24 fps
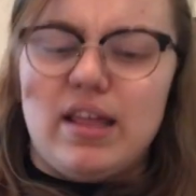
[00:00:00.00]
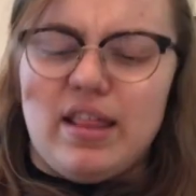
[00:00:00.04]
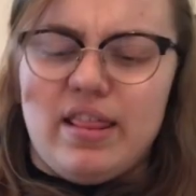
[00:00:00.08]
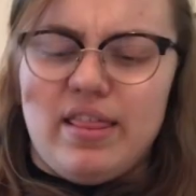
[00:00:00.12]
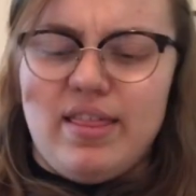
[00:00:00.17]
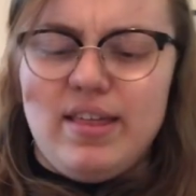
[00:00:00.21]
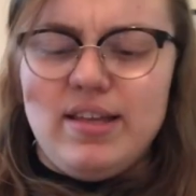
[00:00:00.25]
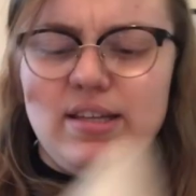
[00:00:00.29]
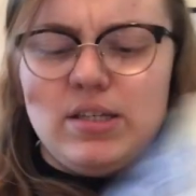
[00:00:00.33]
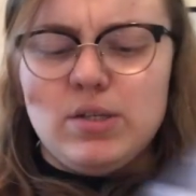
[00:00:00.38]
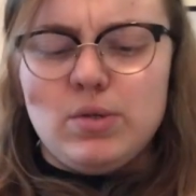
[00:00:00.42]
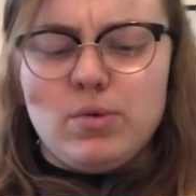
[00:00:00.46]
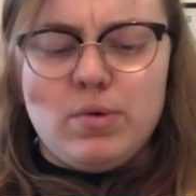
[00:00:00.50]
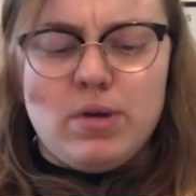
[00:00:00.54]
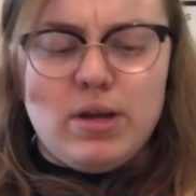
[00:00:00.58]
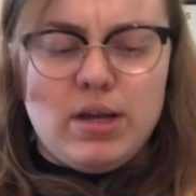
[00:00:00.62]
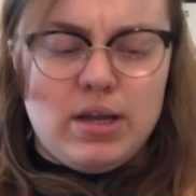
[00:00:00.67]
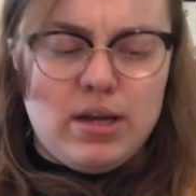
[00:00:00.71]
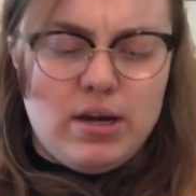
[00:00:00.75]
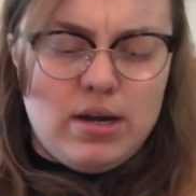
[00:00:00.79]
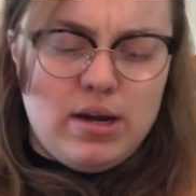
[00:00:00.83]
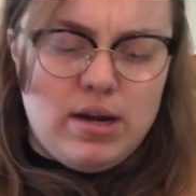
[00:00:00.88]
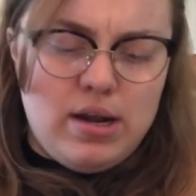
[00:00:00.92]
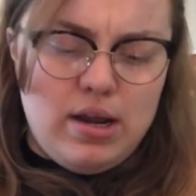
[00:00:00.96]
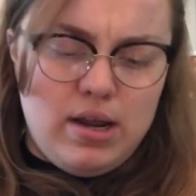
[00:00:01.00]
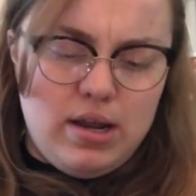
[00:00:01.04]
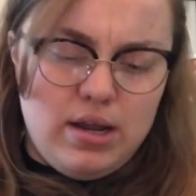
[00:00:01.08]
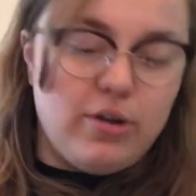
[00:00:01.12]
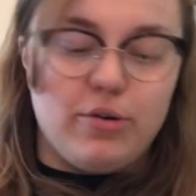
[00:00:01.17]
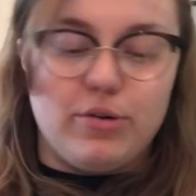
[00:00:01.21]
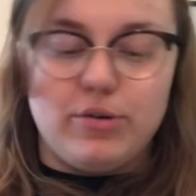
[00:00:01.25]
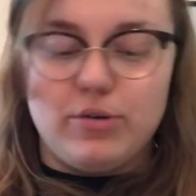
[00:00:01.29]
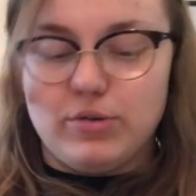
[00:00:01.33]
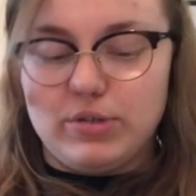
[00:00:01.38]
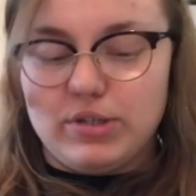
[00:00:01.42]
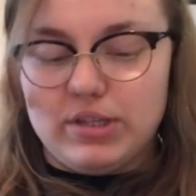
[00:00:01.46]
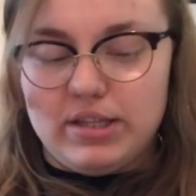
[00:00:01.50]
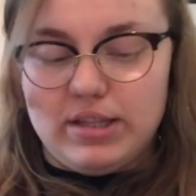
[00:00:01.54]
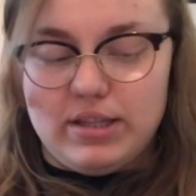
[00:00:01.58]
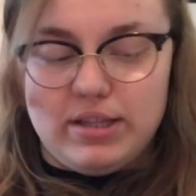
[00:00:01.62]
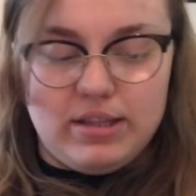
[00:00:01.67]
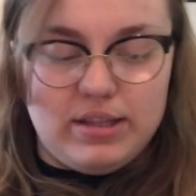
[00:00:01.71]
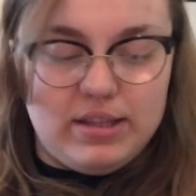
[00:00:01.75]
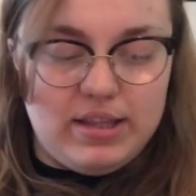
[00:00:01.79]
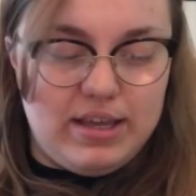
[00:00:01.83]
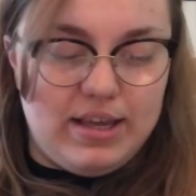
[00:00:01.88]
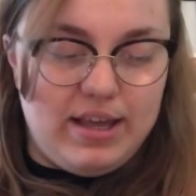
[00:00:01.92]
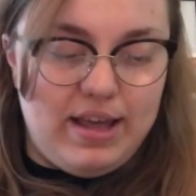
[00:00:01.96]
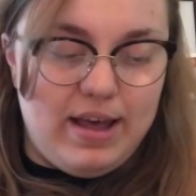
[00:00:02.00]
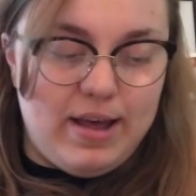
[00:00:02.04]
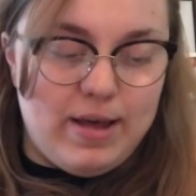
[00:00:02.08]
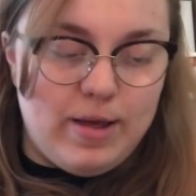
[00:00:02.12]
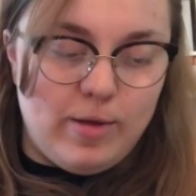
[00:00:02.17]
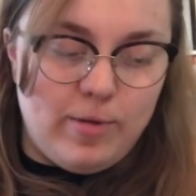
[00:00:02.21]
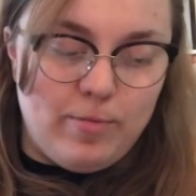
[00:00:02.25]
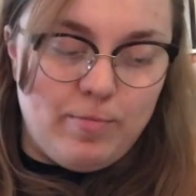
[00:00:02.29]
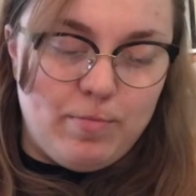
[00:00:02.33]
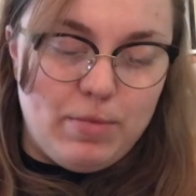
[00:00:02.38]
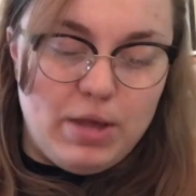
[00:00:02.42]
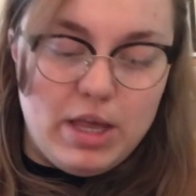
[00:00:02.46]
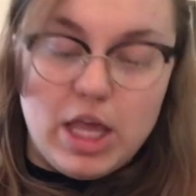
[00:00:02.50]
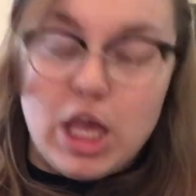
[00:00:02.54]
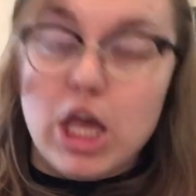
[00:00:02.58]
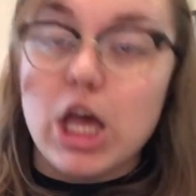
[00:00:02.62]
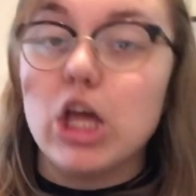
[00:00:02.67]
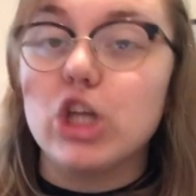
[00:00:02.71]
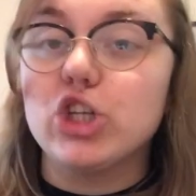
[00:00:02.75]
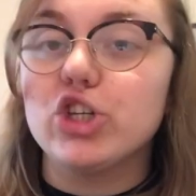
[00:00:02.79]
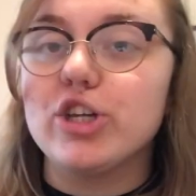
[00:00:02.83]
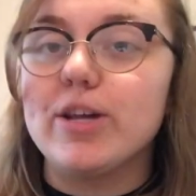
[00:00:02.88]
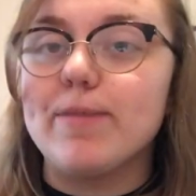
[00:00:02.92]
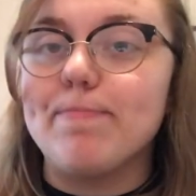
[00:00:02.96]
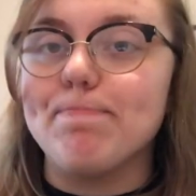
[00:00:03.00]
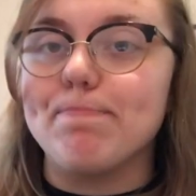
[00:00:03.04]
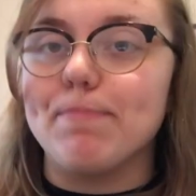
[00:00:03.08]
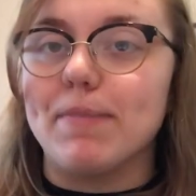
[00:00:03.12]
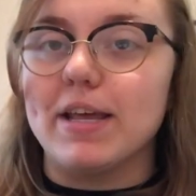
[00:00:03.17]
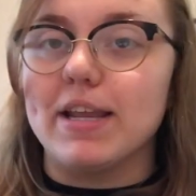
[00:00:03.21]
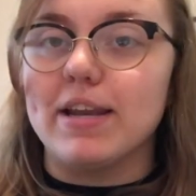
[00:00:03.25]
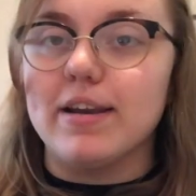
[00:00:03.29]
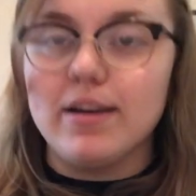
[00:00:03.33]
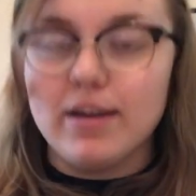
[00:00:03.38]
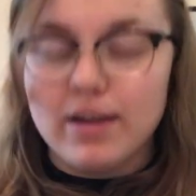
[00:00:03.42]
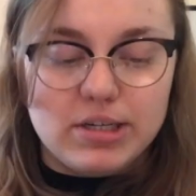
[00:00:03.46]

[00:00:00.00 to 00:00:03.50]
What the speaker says: This one, it was in the cheap bin.